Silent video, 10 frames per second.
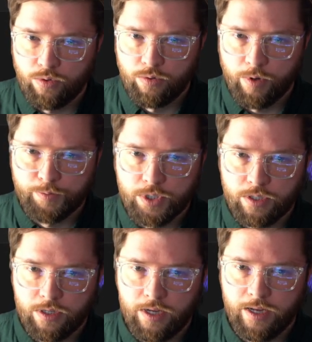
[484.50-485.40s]
whoops,
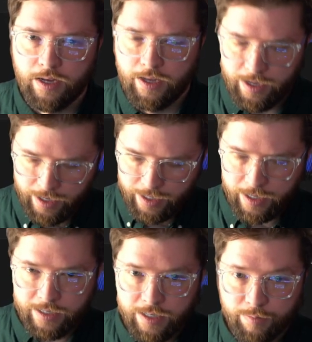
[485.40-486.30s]
I
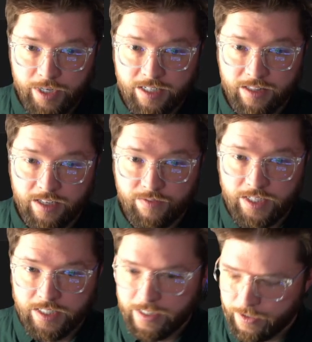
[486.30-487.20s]
didn't mean to leave
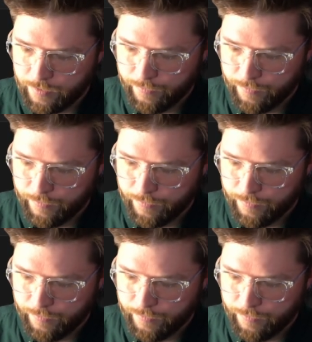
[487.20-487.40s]
these in here.